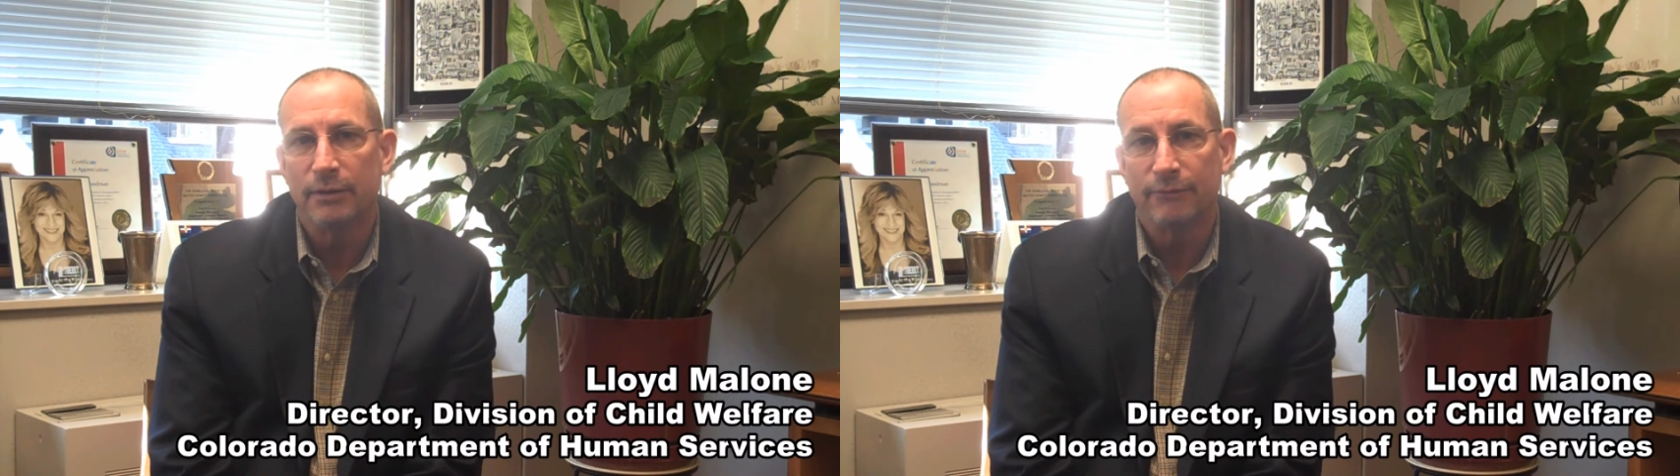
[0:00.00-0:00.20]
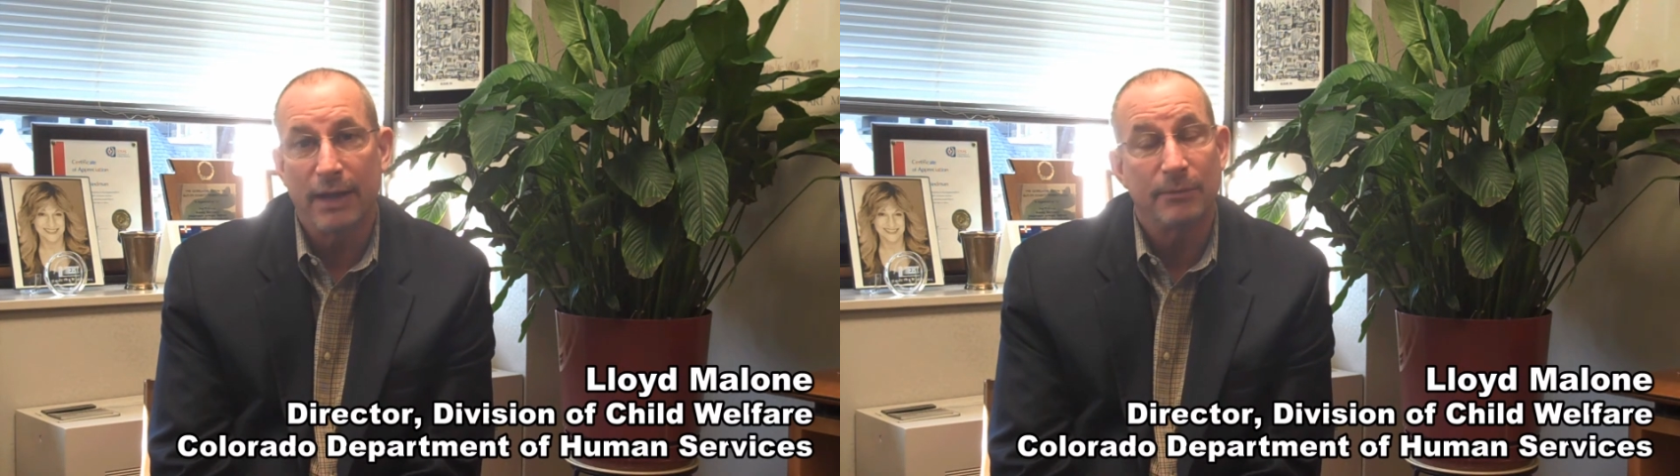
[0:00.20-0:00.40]

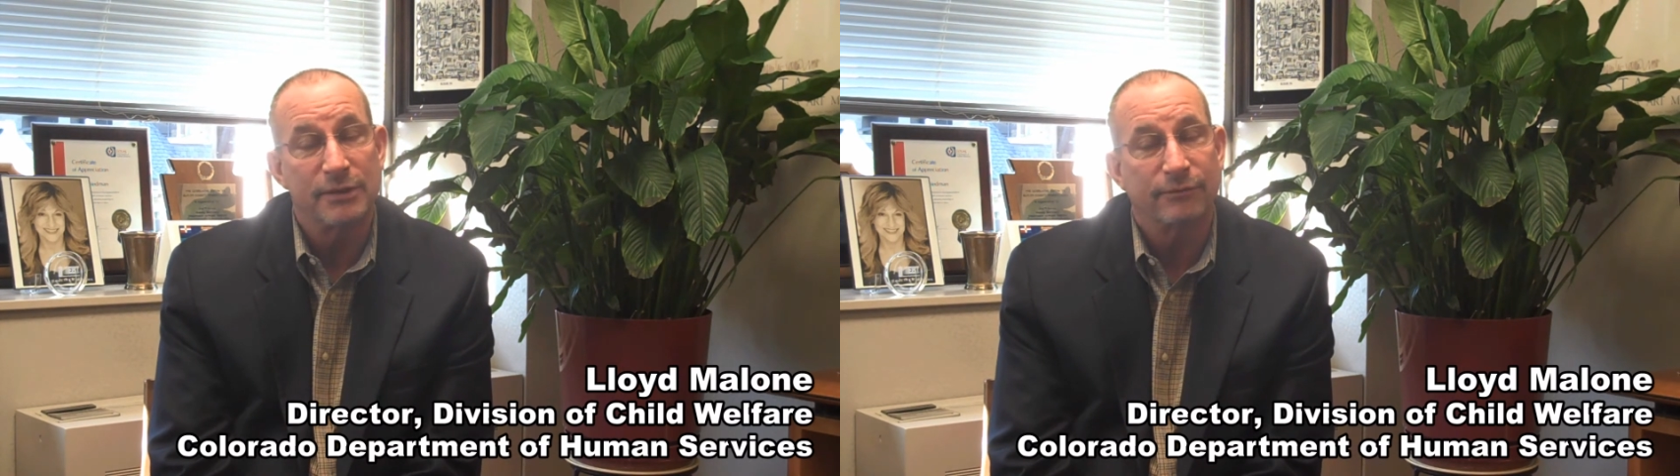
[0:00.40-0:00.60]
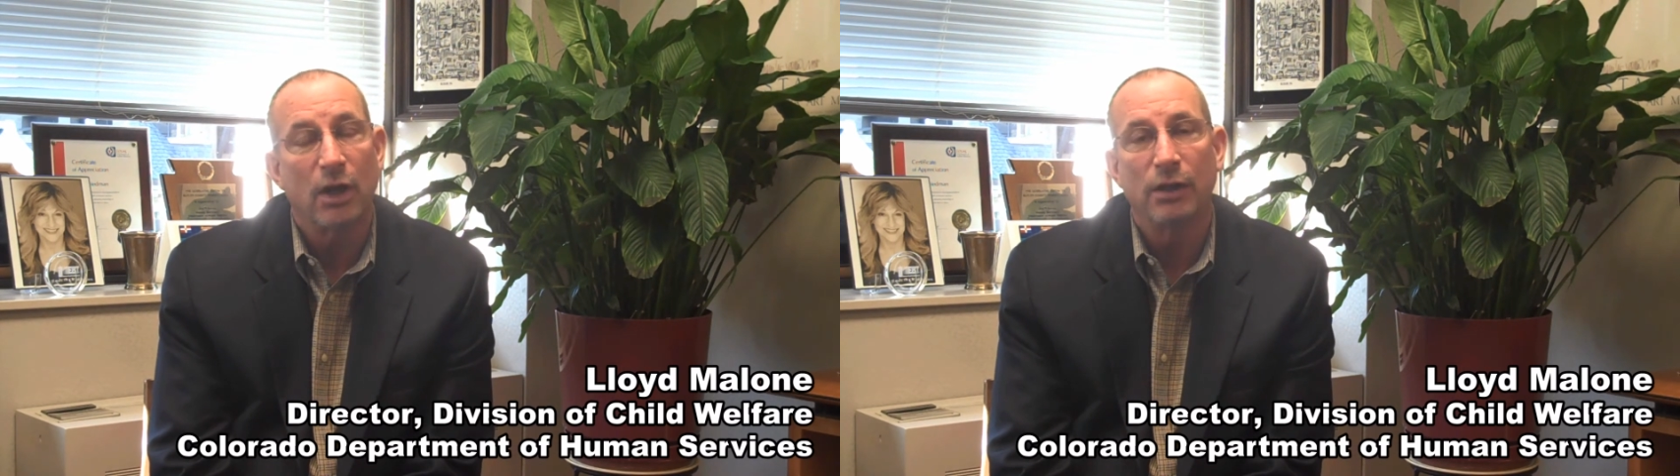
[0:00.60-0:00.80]

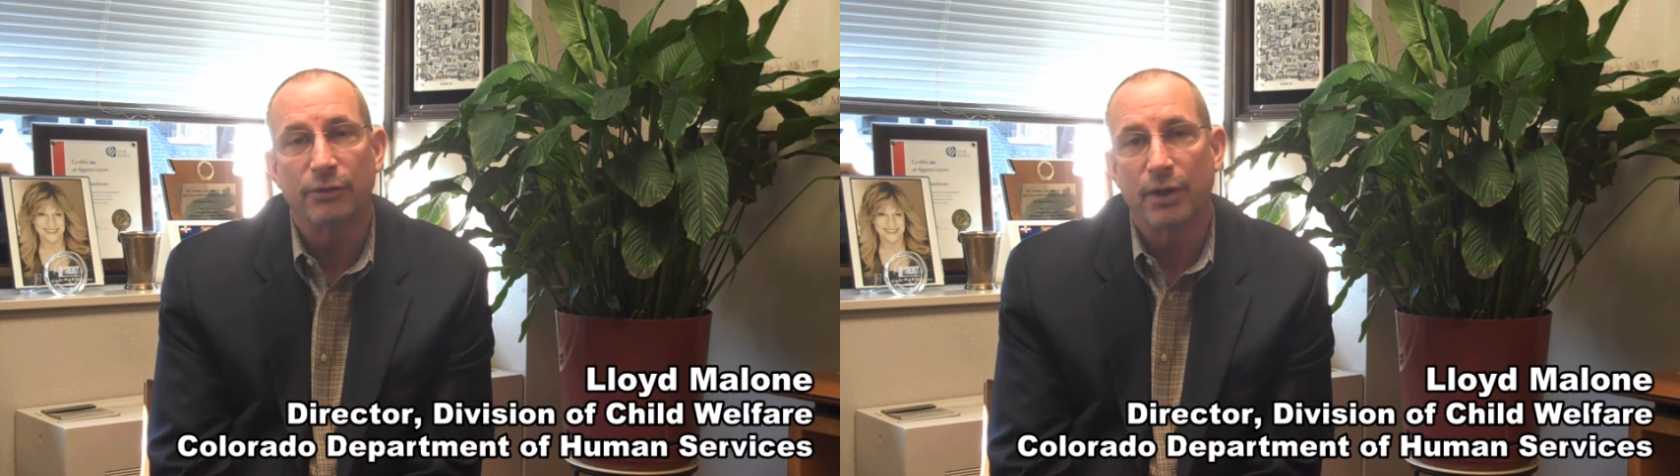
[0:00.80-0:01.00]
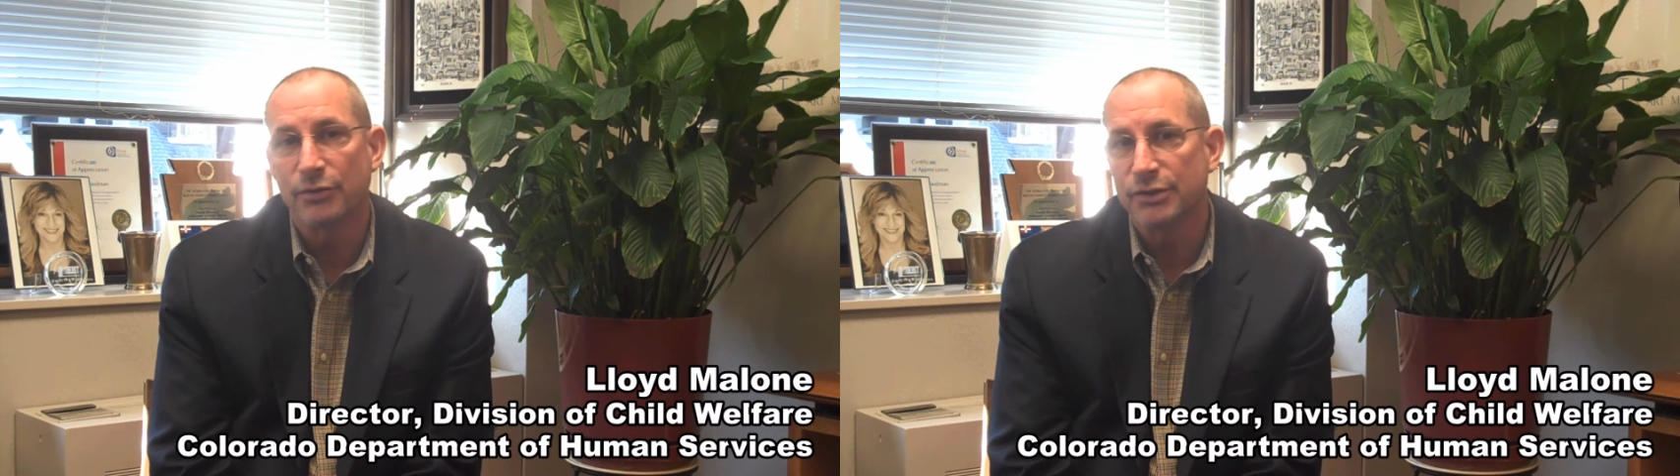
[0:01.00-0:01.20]
families of
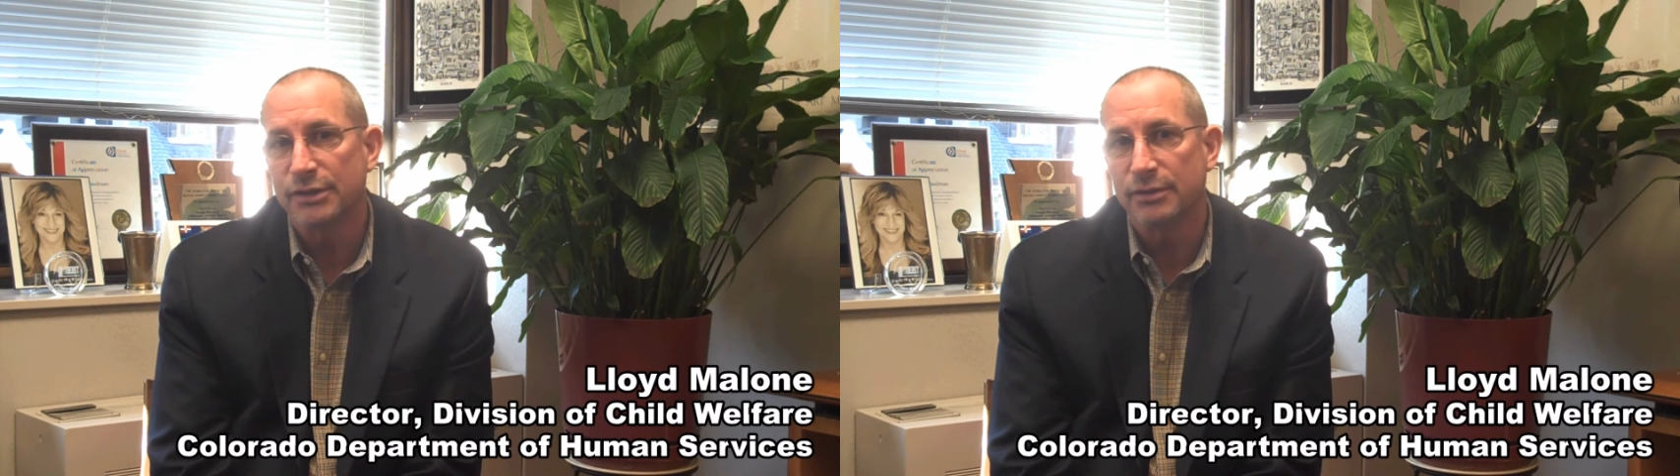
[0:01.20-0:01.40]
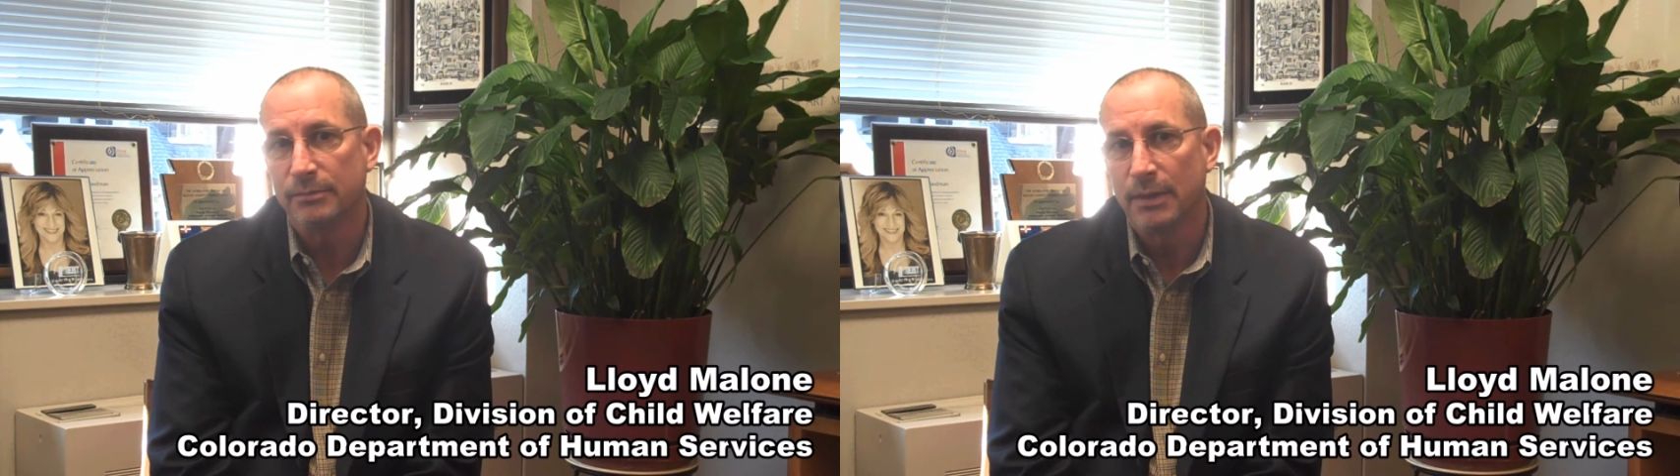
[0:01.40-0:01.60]
color in our
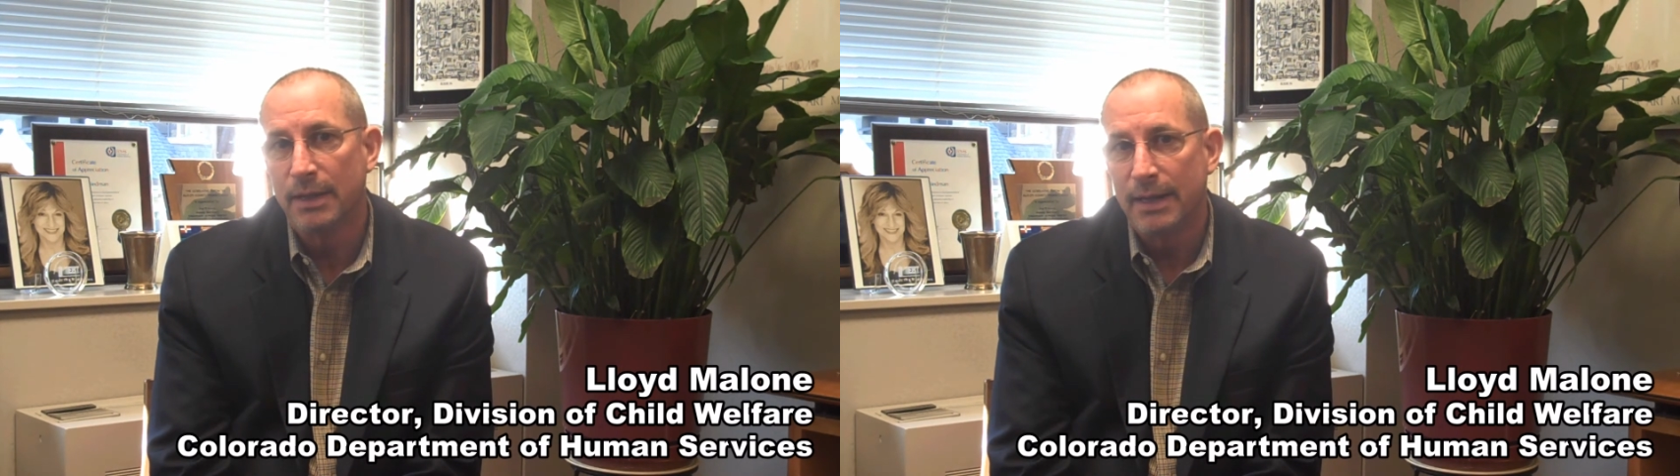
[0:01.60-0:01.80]
system,